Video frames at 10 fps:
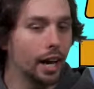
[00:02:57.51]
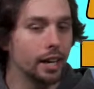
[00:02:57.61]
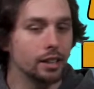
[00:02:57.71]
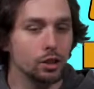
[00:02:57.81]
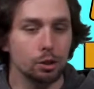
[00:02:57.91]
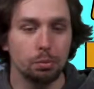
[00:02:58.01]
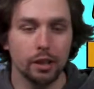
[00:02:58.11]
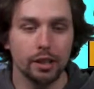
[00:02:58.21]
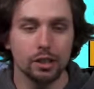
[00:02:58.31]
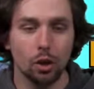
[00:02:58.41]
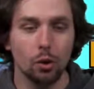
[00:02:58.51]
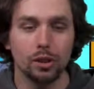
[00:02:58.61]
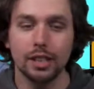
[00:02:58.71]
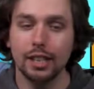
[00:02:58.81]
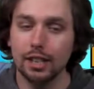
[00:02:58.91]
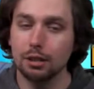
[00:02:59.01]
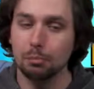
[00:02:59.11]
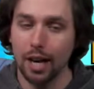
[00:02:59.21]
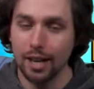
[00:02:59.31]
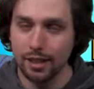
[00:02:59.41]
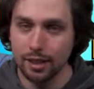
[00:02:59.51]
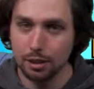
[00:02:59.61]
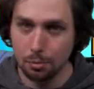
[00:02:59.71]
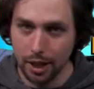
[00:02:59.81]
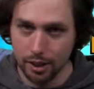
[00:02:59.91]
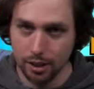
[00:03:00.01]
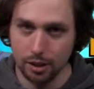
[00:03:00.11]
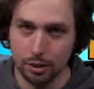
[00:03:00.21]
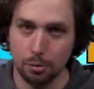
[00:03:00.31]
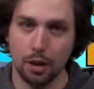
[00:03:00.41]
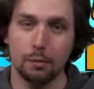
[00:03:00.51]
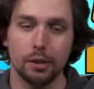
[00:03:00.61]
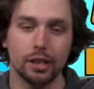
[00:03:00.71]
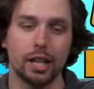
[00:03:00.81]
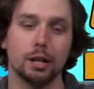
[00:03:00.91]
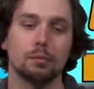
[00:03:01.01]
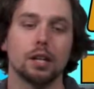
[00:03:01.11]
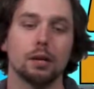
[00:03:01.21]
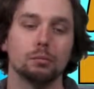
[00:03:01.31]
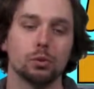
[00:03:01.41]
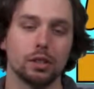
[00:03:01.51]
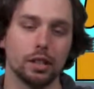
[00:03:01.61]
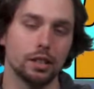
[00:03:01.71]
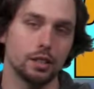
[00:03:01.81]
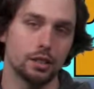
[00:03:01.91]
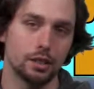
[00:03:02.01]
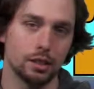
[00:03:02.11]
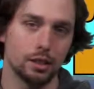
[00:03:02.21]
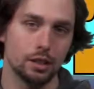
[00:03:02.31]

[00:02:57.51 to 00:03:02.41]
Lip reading: And new players only need to buy the expansion. The primary game comes with it.